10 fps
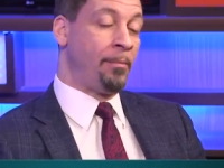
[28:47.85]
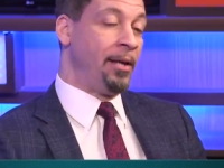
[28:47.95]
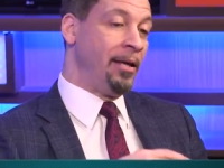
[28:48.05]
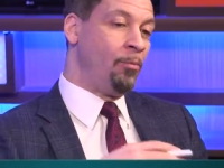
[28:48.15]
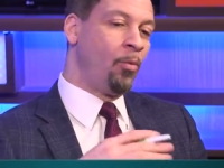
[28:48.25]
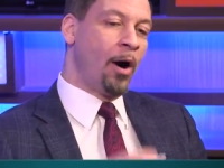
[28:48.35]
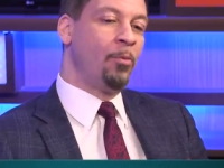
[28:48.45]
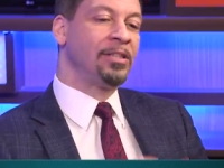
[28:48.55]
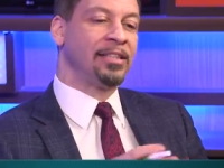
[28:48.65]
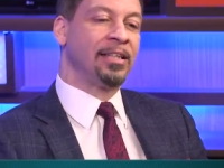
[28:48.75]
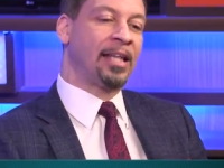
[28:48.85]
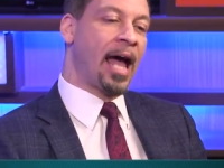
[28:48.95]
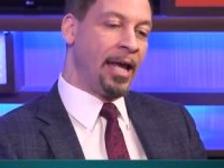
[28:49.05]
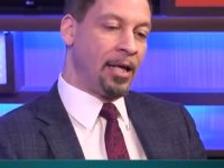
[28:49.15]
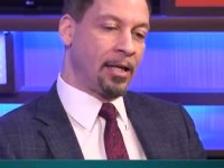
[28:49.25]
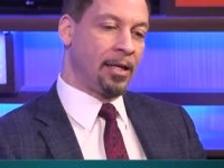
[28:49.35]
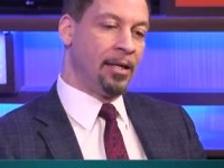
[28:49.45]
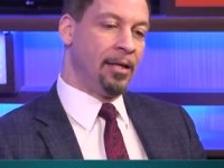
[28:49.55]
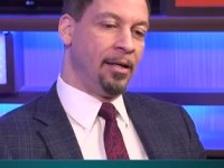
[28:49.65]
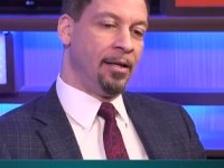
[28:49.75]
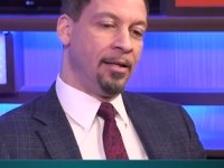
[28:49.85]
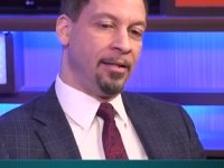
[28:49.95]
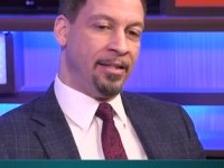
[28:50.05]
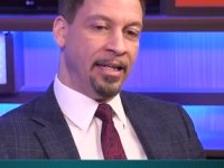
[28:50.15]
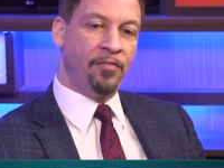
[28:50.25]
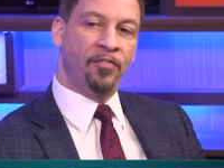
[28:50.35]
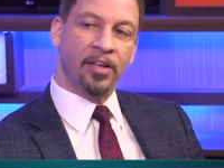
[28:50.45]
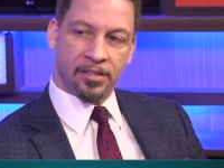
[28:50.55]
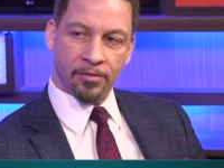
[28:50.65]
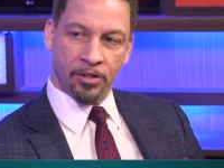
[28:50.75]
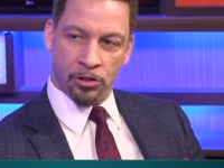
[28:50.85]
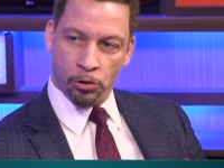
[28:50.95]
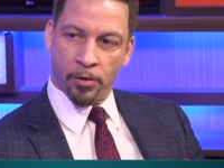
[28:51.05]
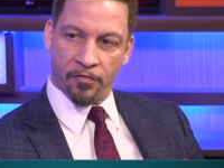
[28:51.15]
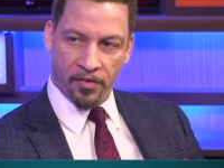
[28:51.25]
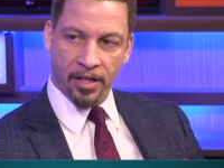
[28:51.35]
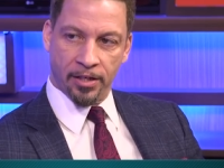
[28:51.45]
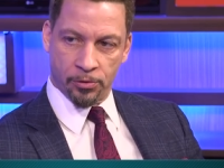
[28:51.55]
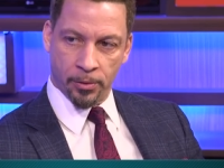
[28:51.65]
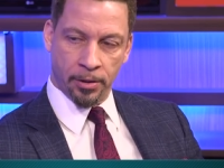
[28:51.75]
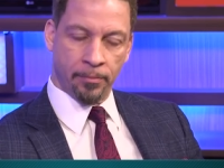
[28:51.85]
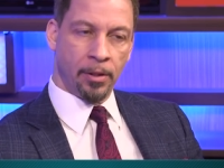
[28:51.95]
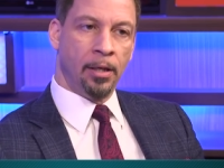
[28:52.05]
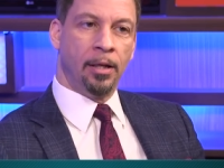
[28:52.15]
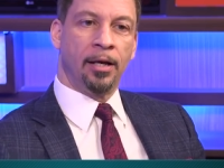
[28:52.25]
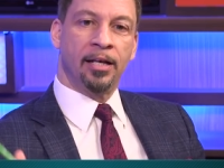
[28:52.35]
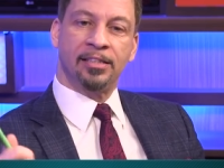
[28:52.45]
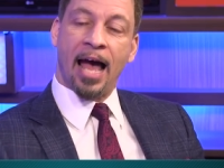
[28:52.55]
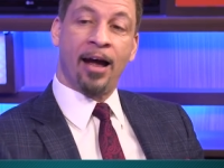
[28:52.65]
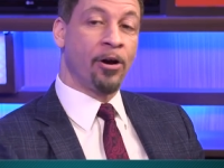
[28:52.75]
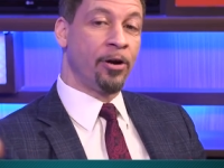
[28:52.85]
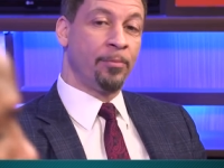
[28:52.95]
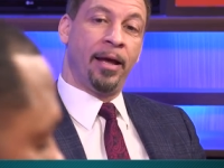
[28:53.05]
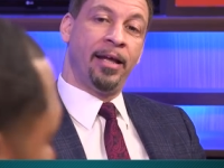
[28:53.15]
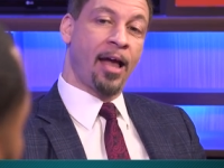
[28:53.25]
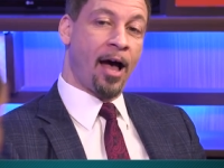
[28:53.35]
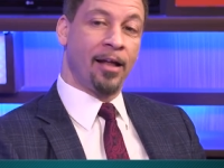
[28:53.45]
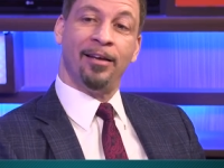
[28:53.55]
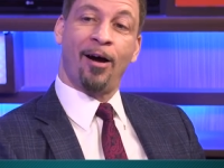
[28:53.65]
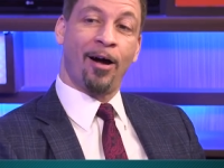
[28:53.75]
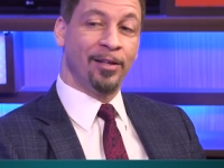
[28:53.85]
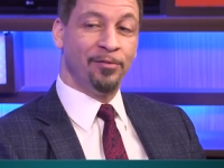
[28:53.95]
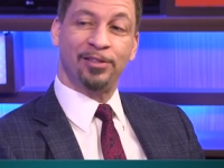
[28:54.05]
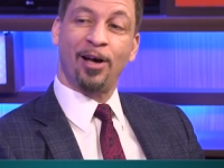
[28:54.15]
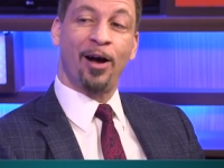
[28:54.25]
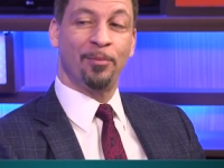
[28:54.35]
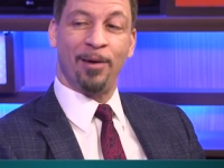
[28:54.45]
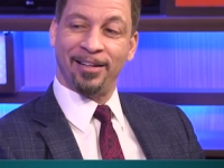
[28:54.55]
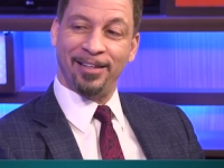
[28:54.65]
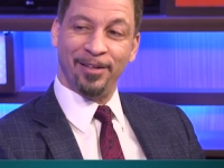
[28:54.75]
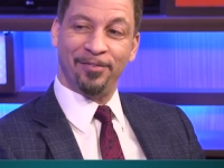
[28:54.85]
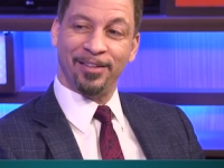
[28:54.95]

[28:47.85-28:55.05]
I mean, what was it like defensively? Because you were in Phoenix yeah. with him. Because I heard, man, y'all didn't hardly even talk about defense.